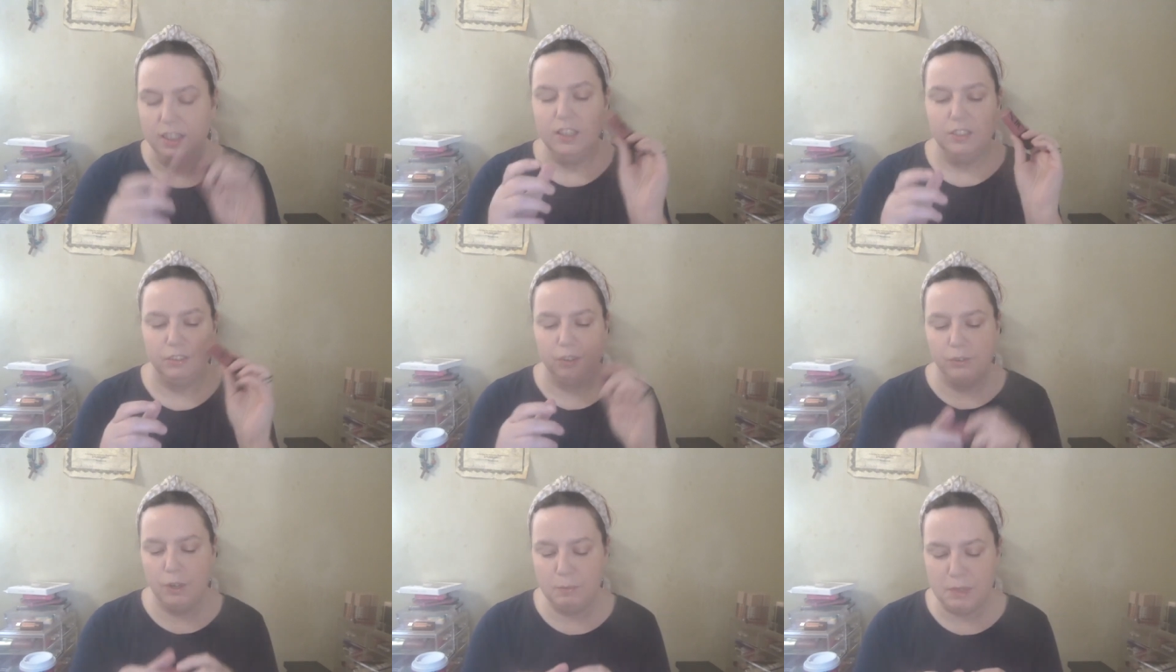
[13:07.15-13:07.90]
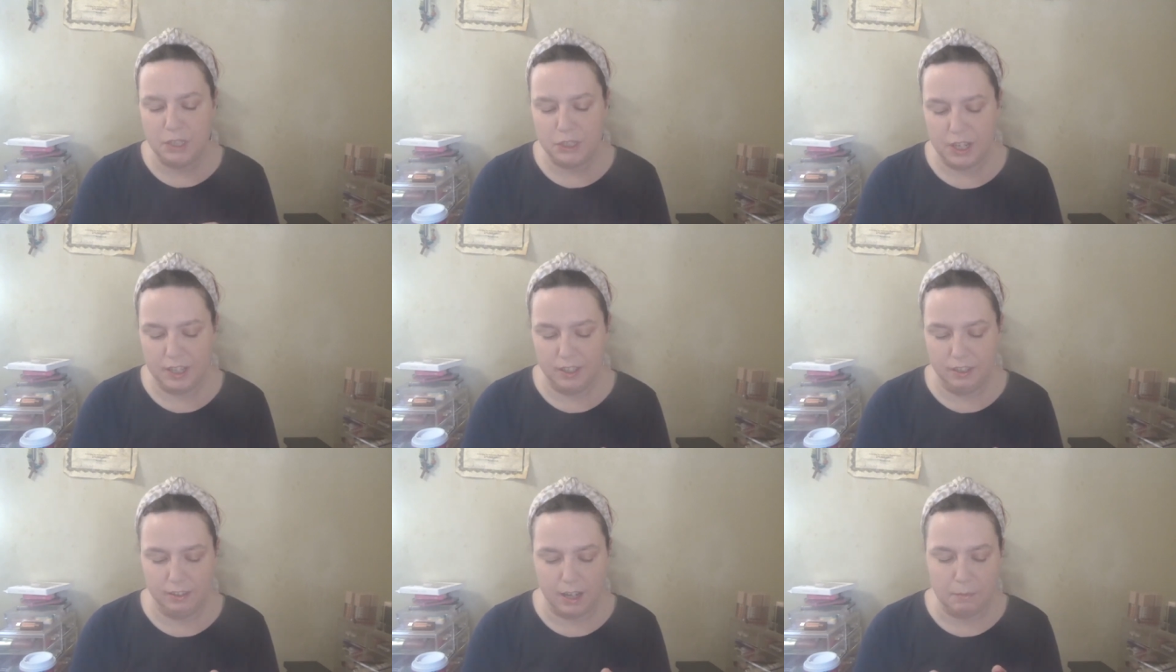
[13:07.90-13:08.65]
So I'm going to try
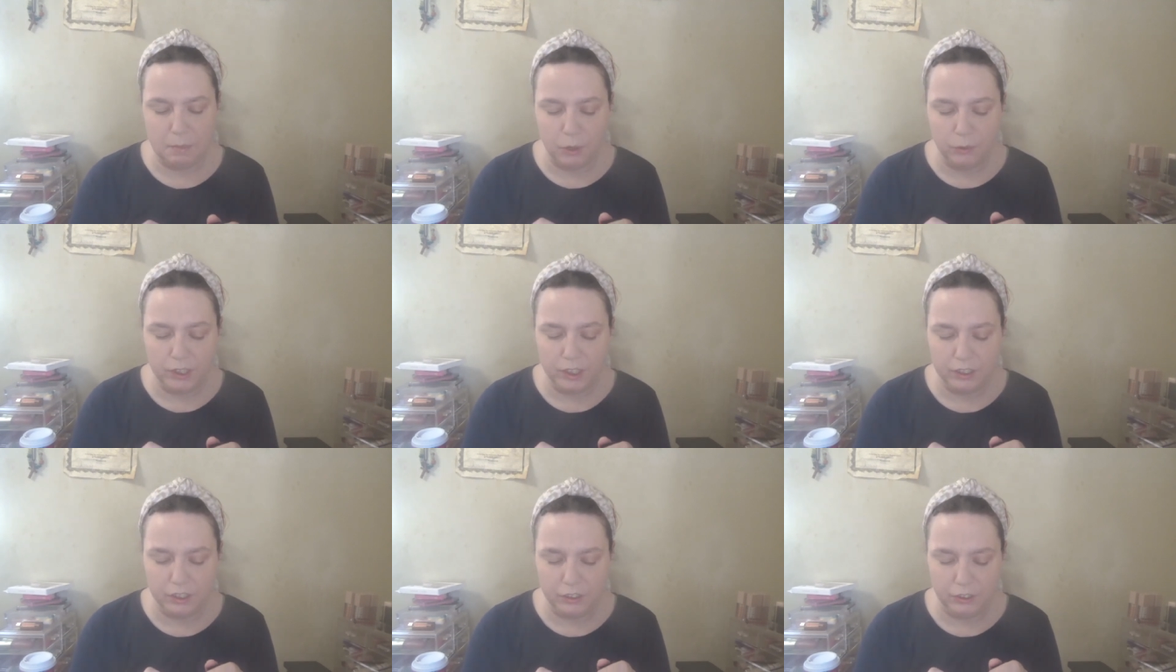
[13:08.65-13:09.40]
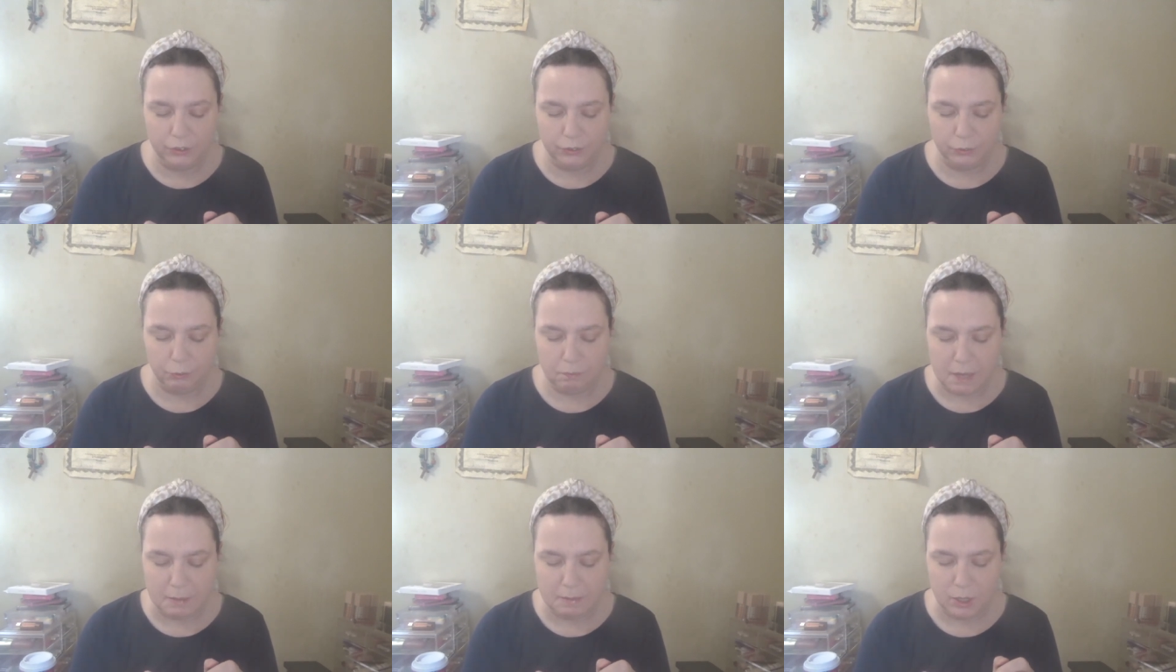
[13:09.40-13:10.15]
this. I'm only going to do
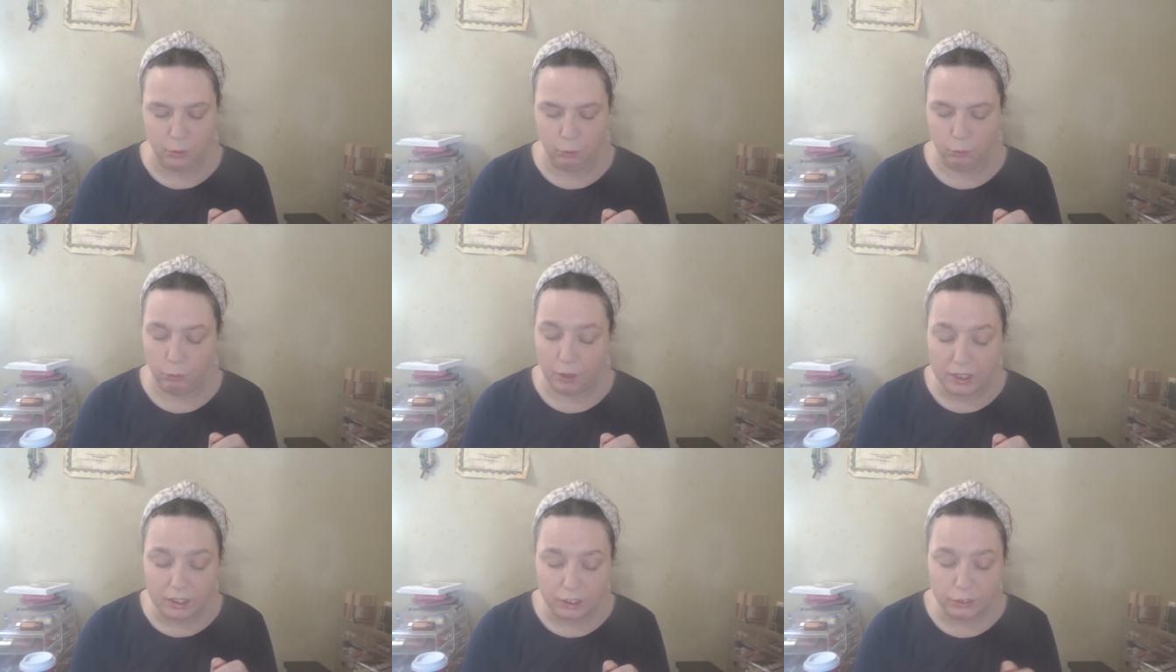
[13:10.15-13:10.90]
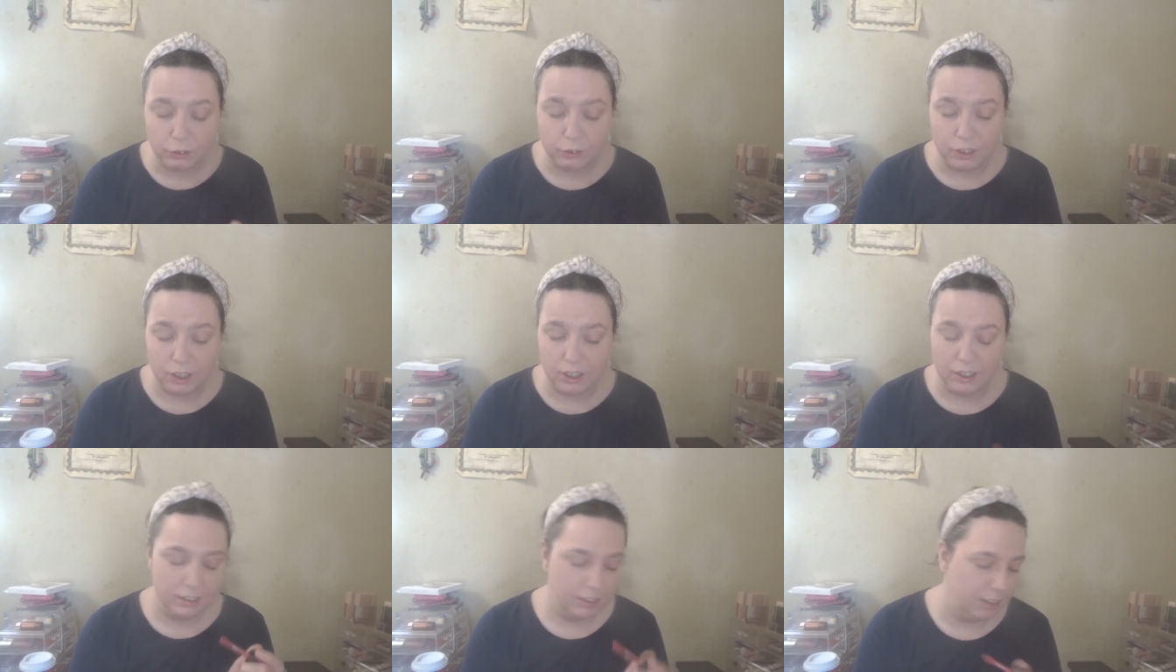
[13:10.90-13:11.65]
maybe one little
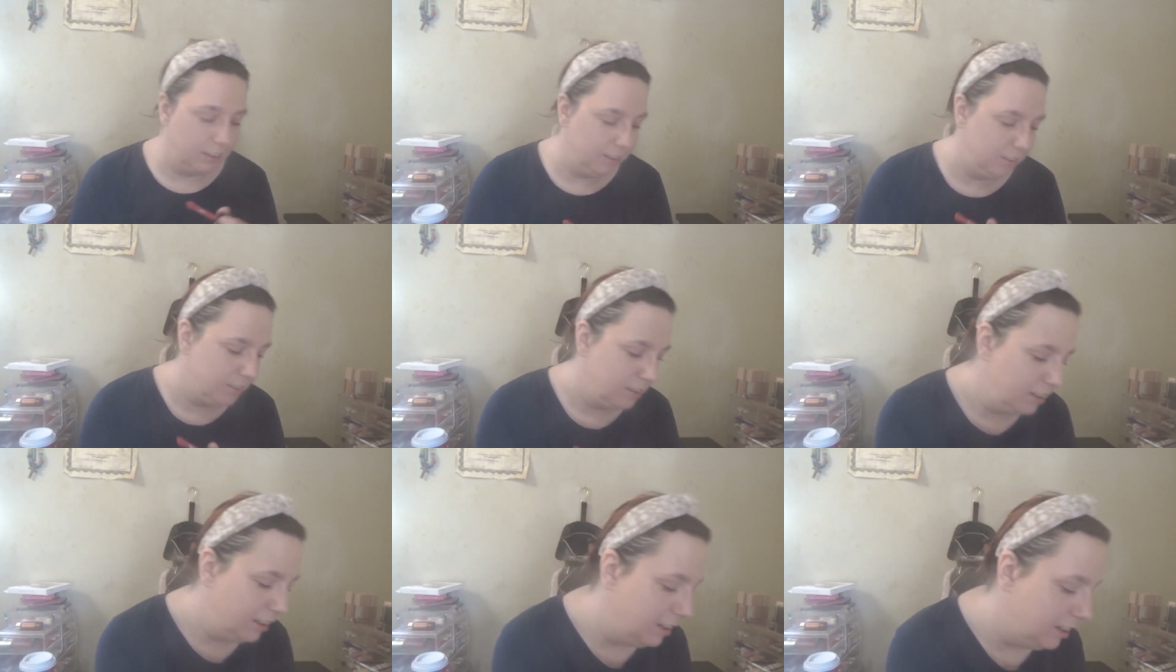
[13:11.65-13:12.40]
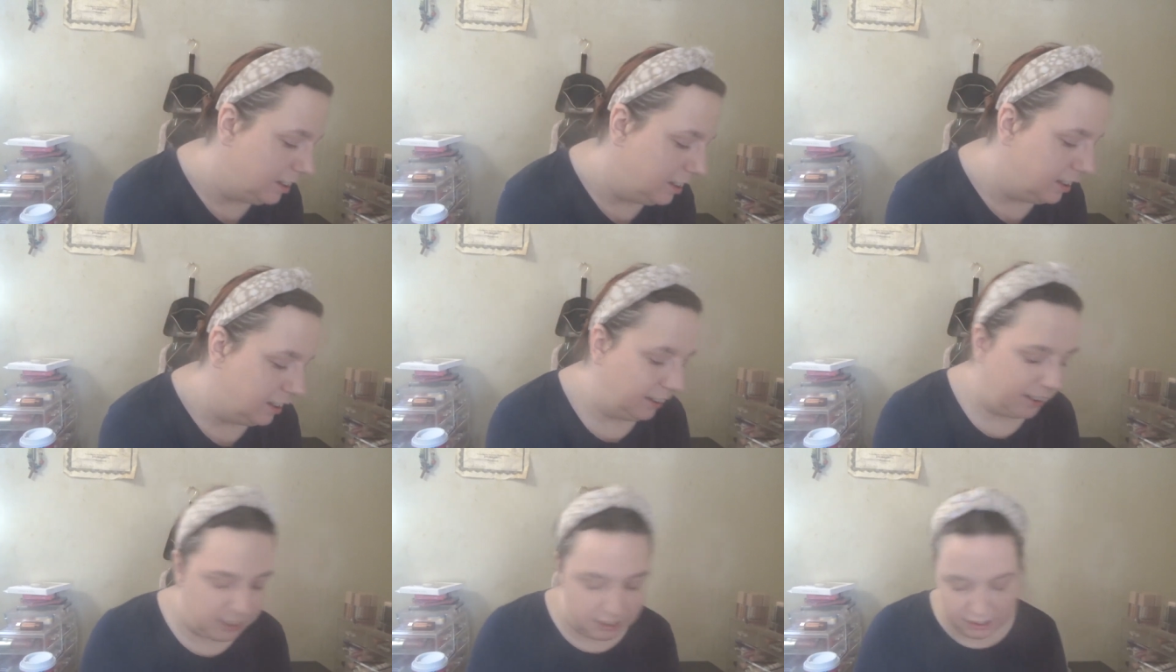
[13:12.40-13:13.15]
dot because,
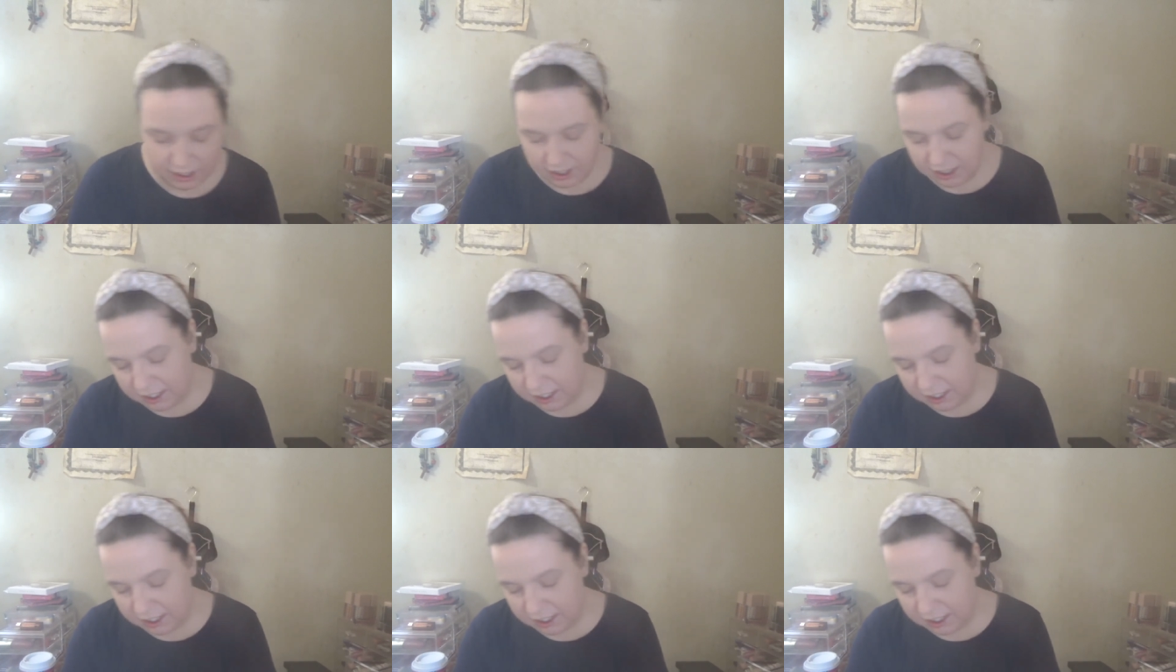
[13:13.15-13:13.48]
like I said,